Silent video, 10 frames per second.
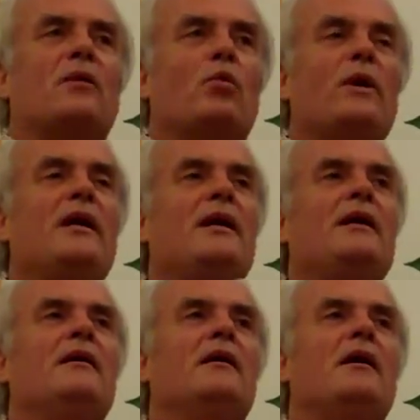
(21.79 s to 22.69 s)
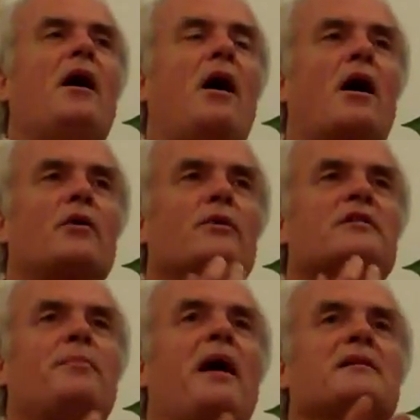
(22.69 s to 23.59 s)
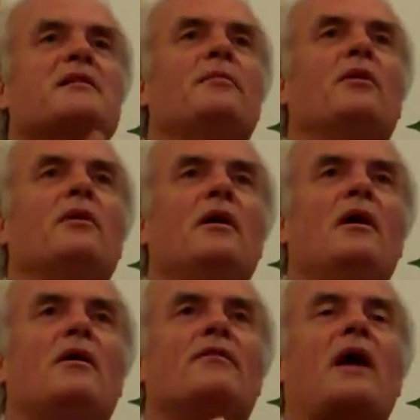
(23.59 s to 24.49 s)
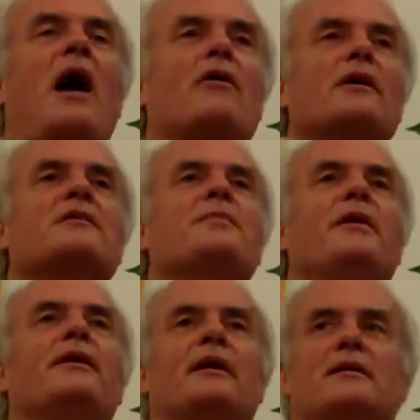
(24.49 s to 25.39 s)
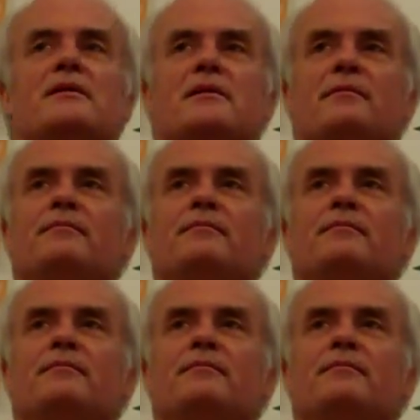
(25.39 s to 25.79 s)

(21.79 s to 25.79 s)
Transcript: we are responsible for our experience.